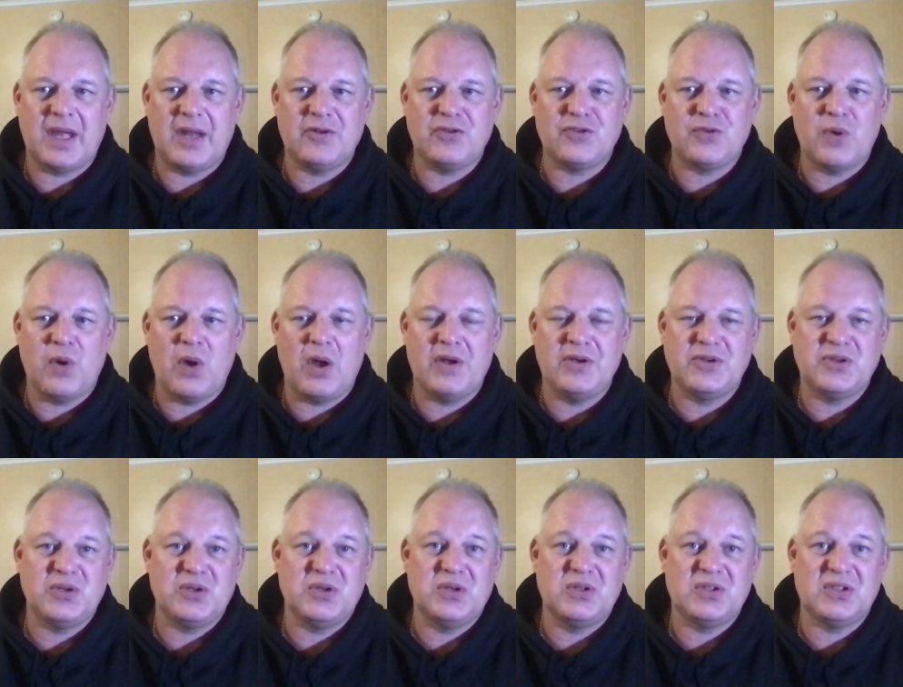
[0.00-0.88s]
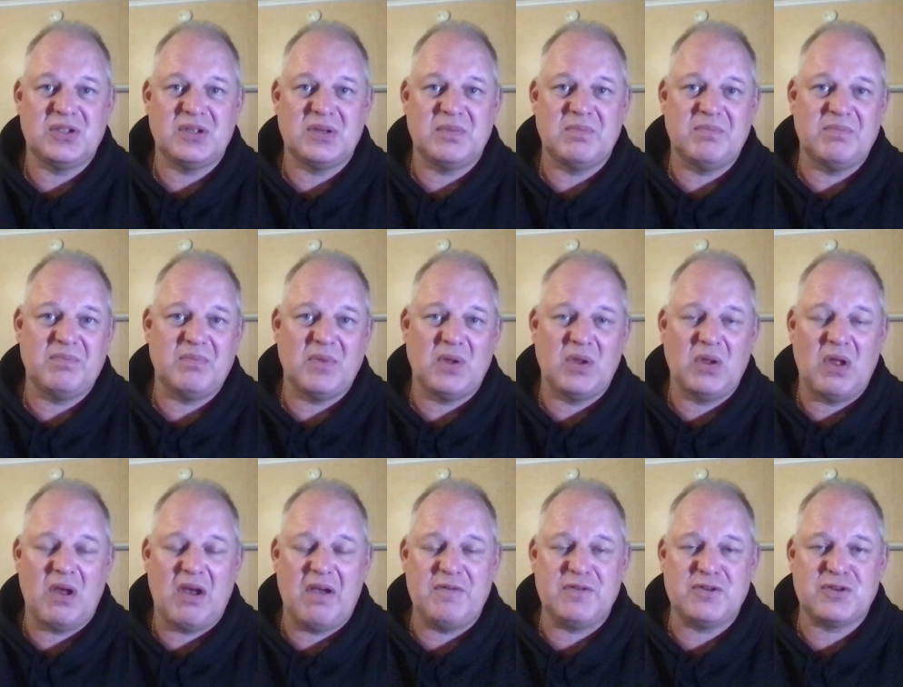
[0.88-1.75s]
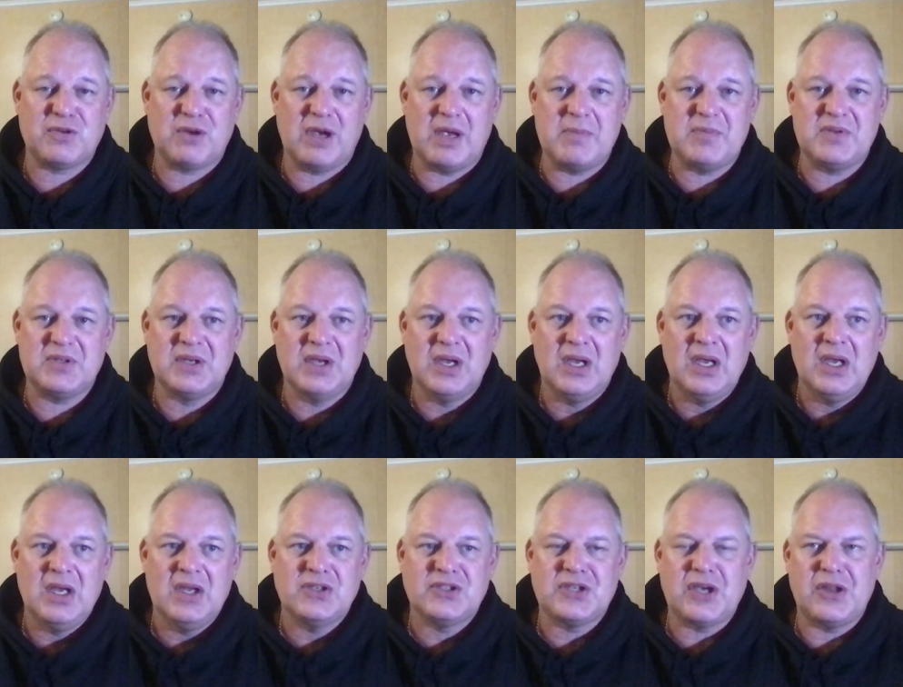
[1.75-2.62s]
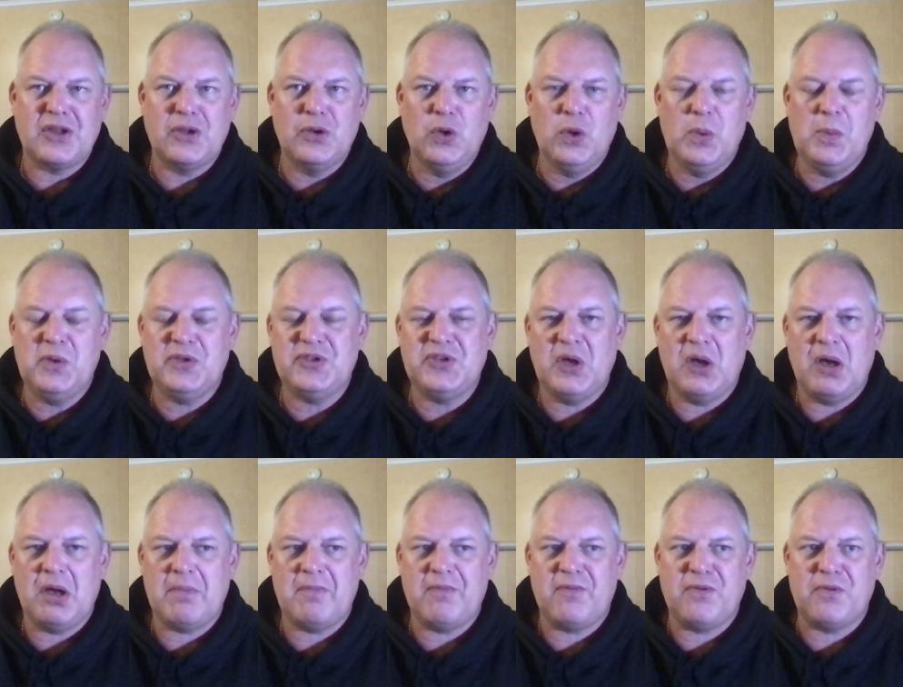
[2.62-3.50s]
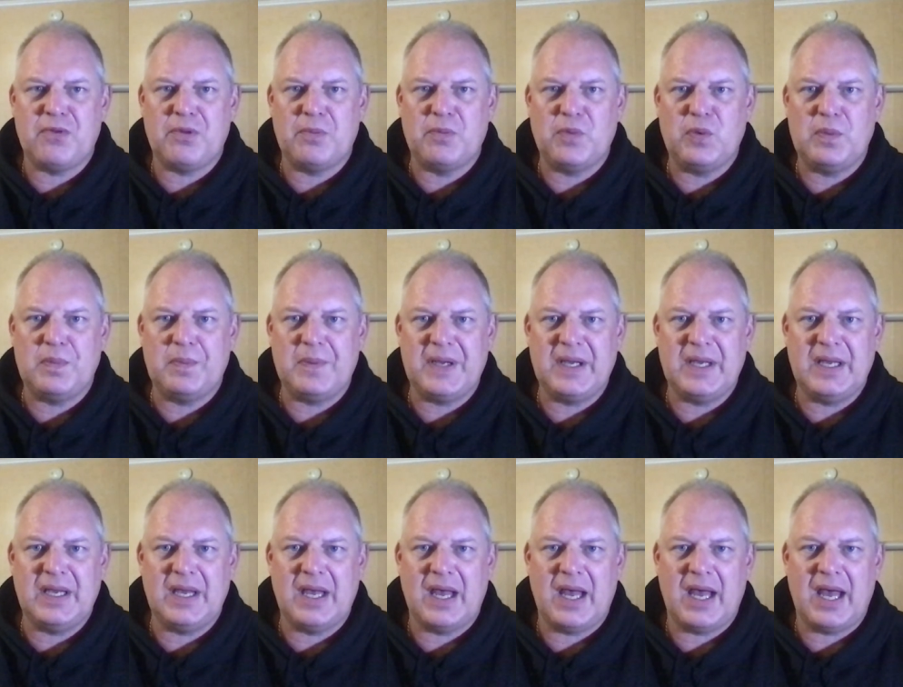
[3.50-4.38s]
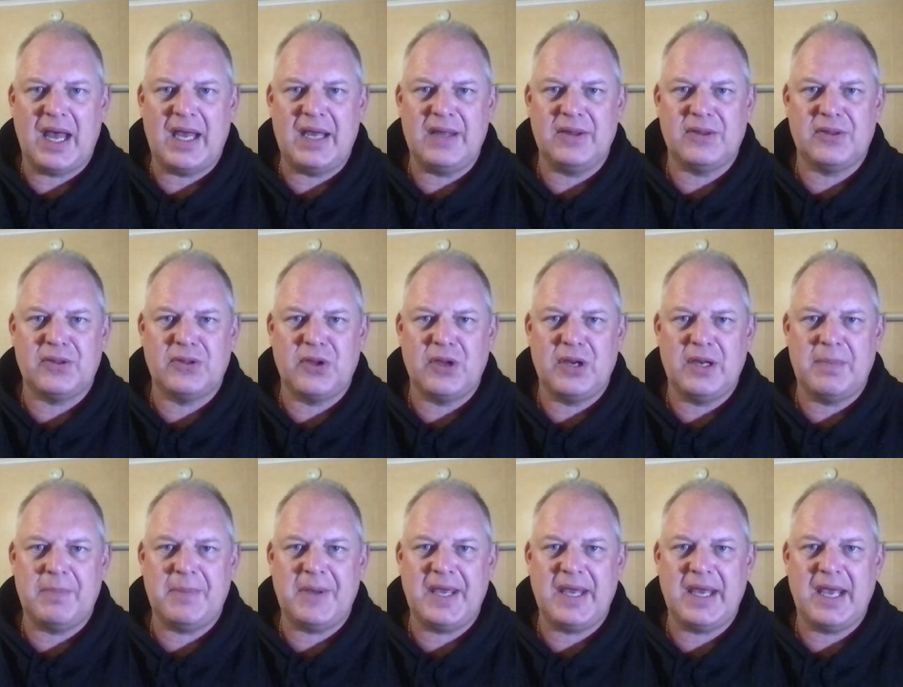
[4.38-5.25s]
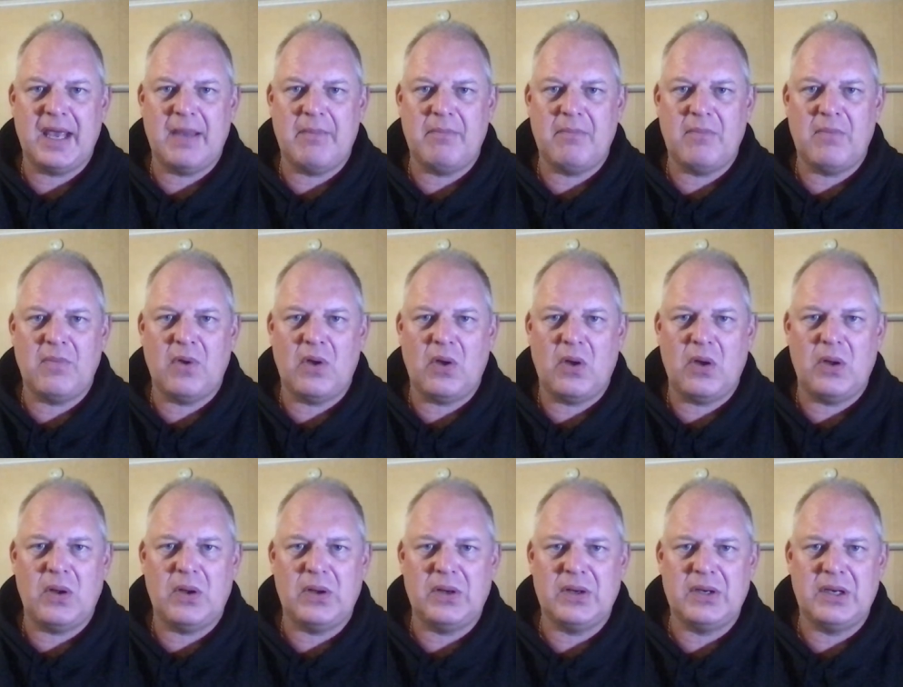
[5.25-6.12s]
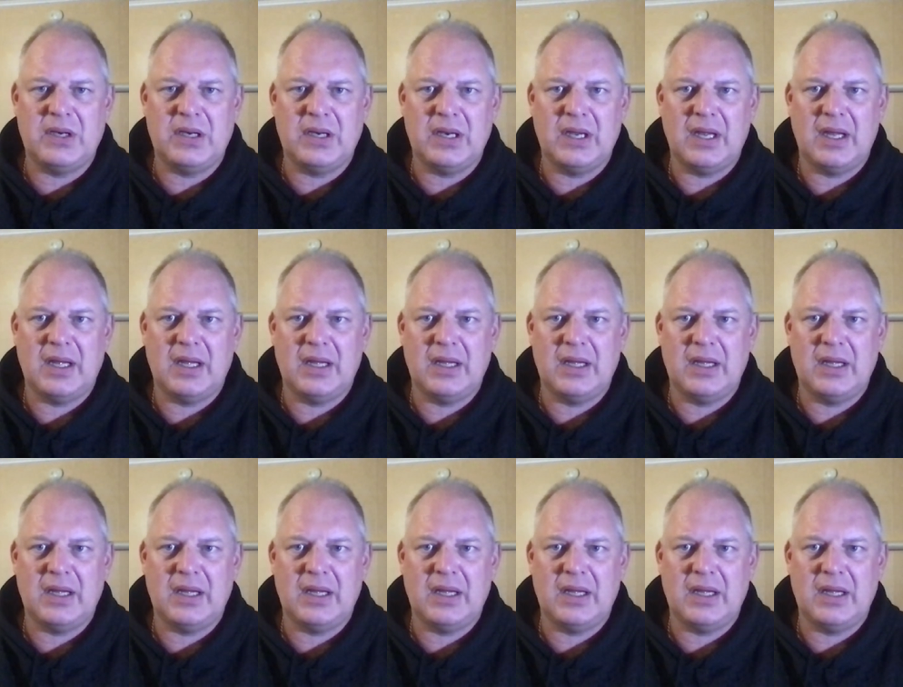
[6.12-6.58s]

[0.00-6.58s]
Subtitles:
try and do some live streams. So the normal time for them will be 8:30 p.m. on